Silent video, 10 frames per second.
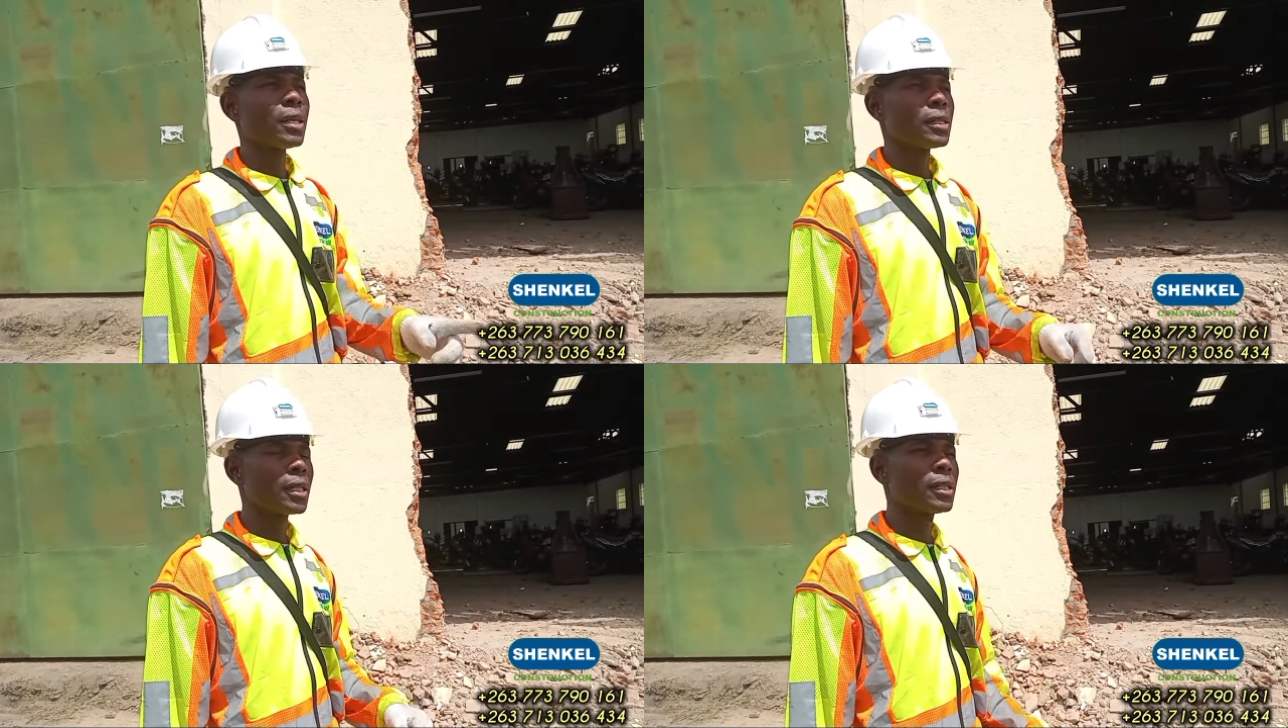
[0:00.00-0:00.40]

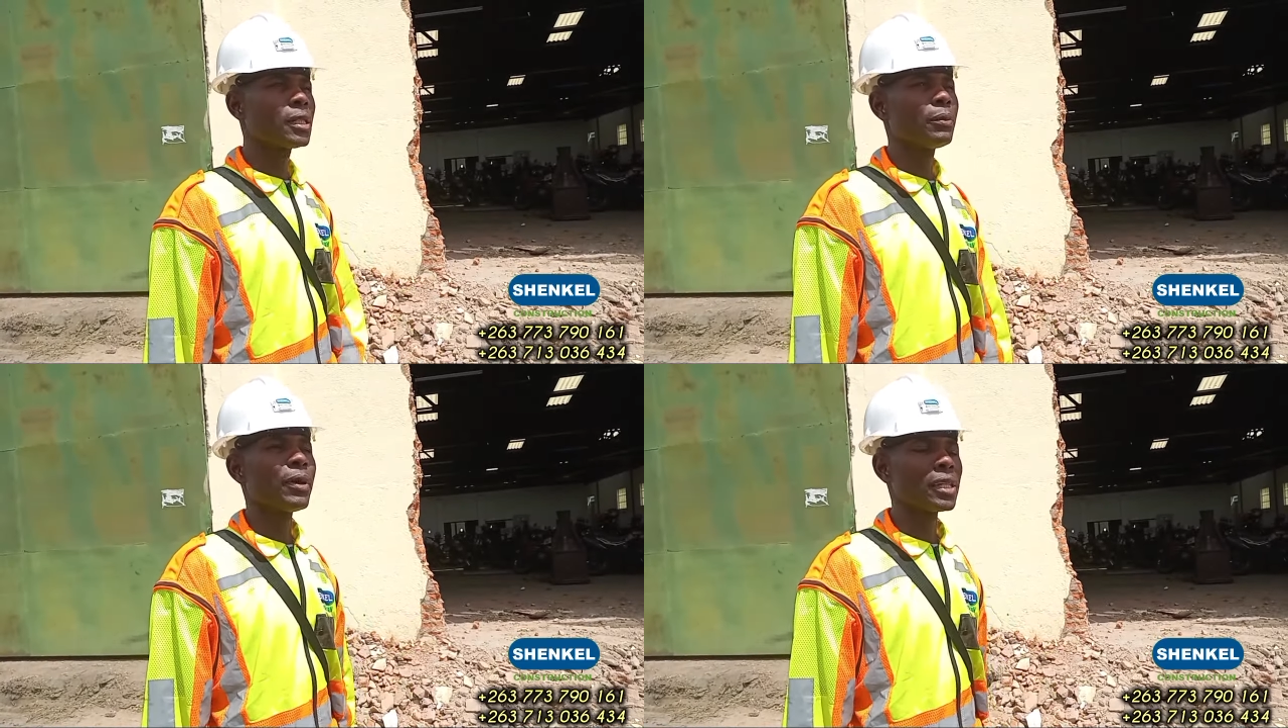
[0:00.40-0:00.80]

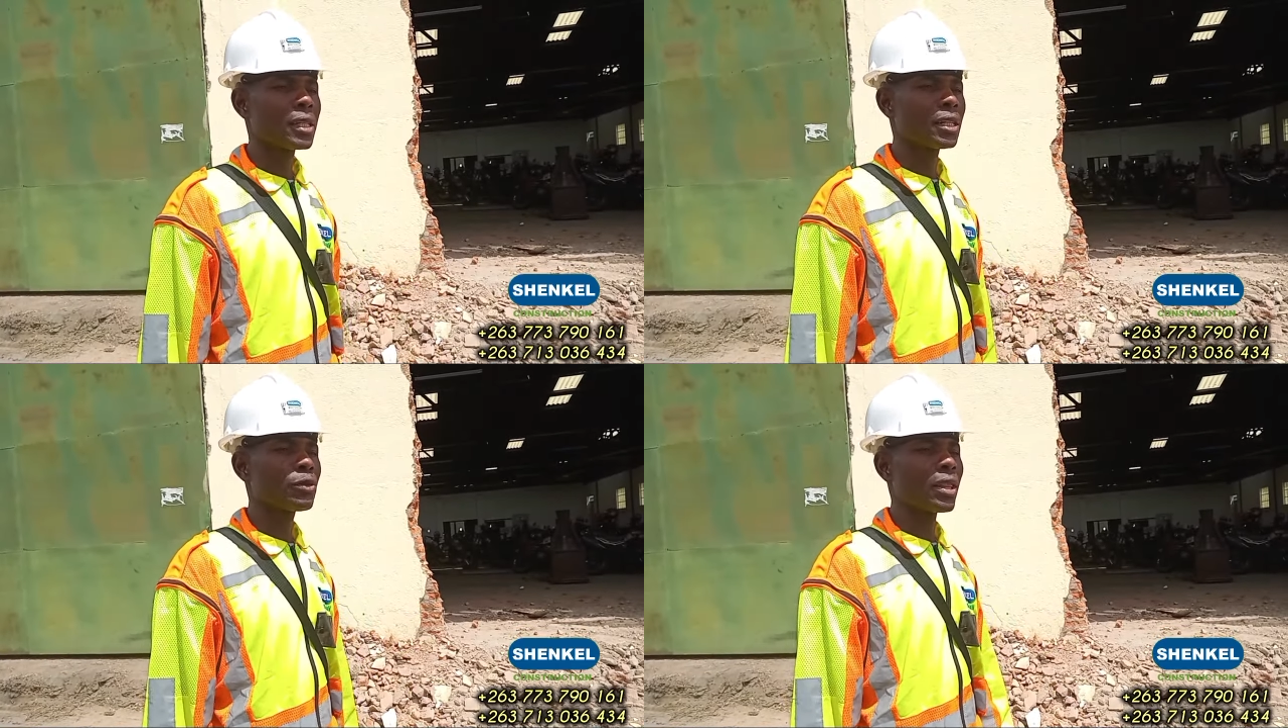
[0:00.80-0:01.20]
16 plus
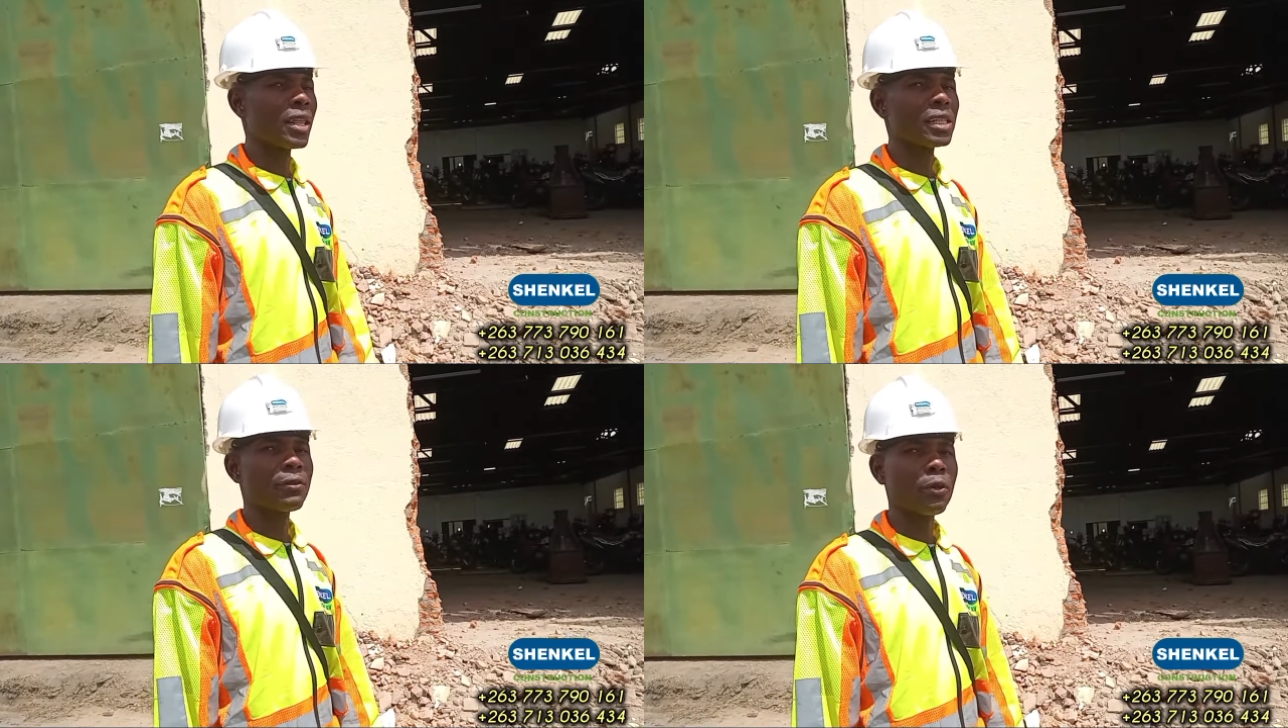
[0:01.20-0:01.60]
31,
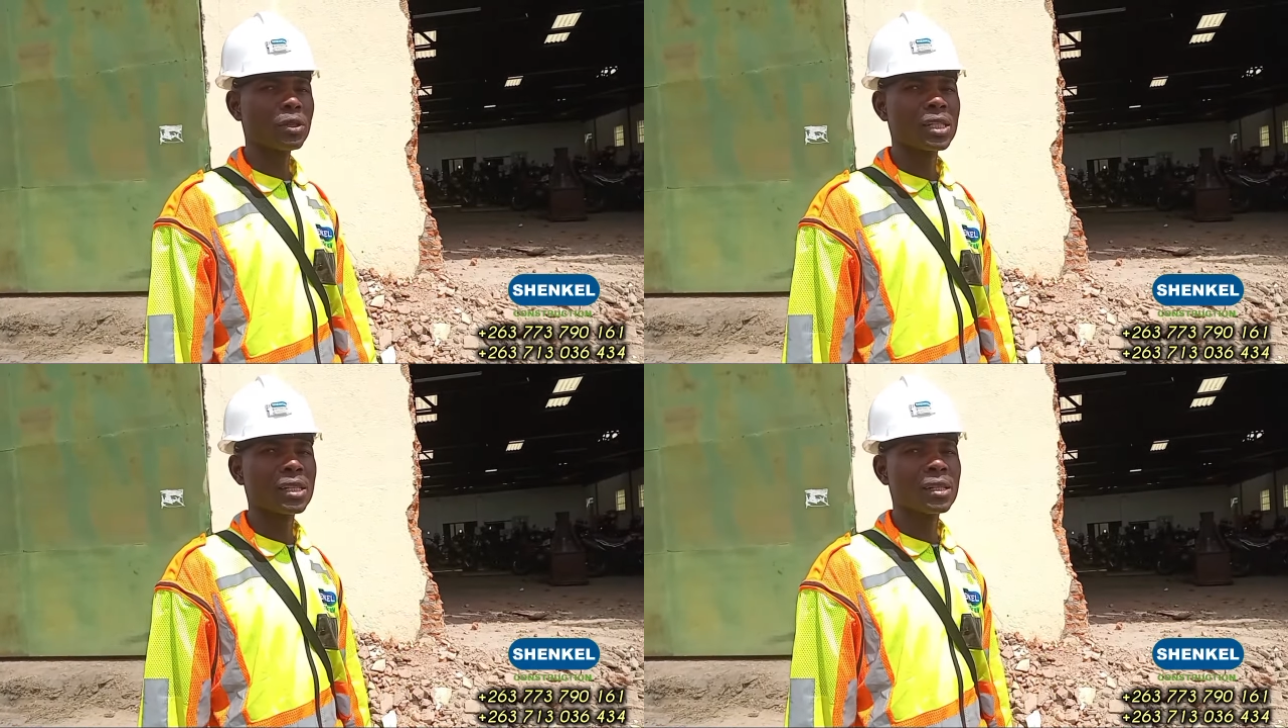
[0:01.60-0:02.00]
that's
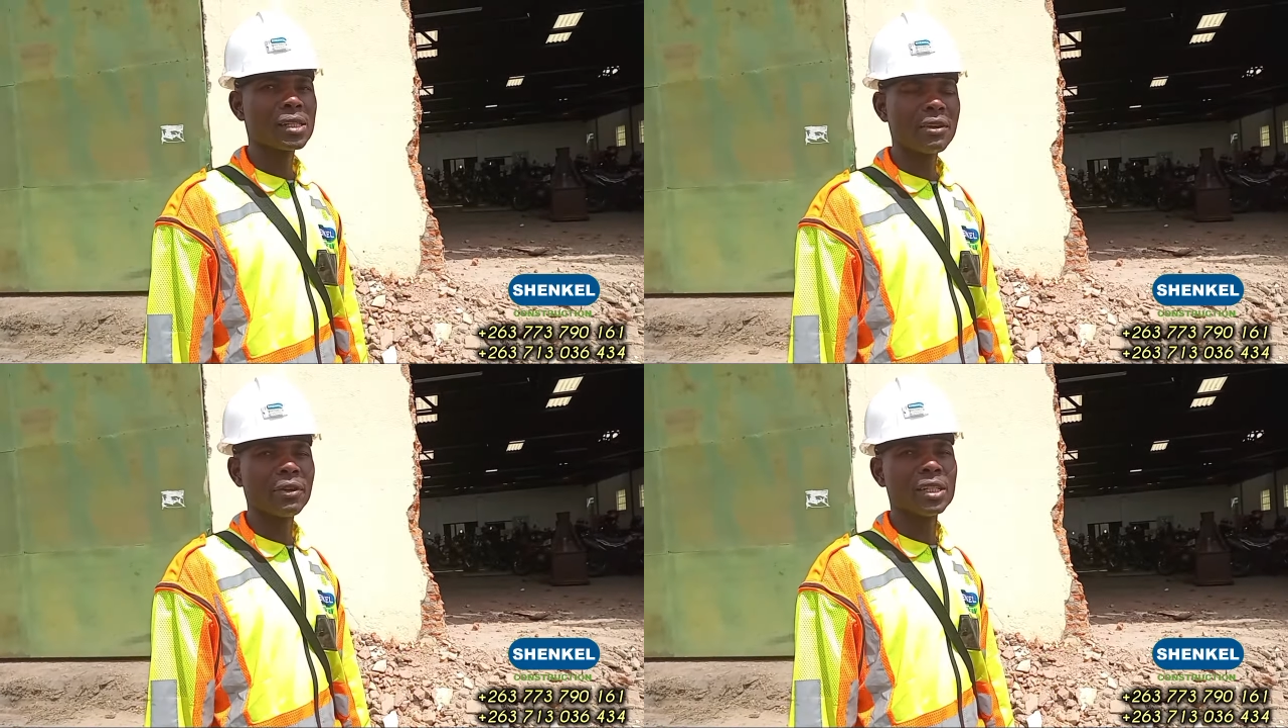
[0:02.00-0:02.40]

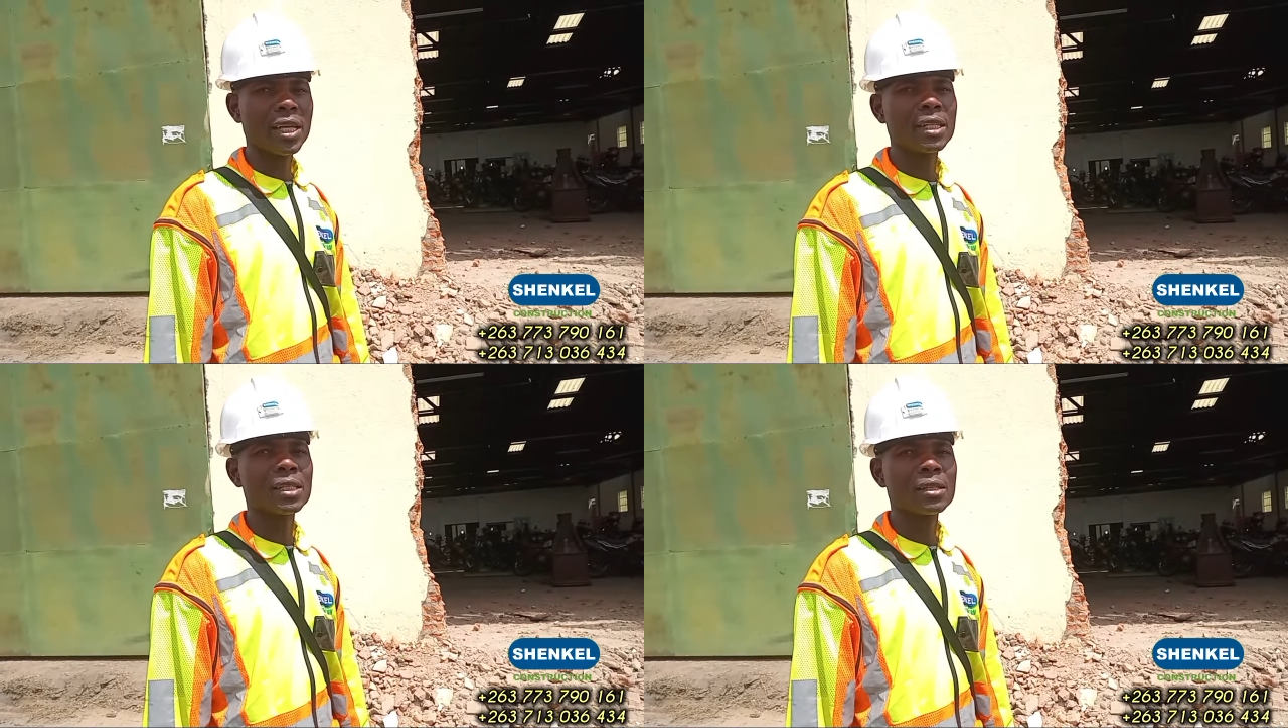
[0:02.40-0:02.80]
47 days.